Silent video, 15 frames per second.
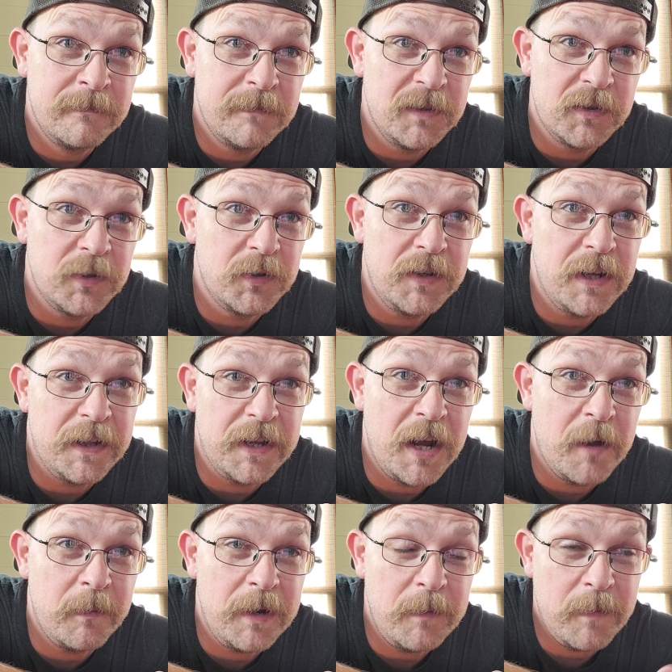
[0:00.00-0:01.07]
There's no telling
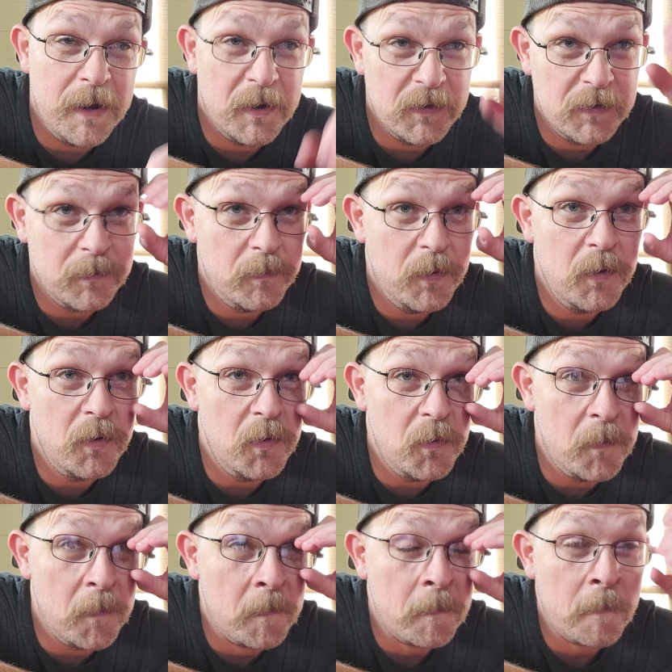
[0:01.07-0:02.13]
how many pounds of poo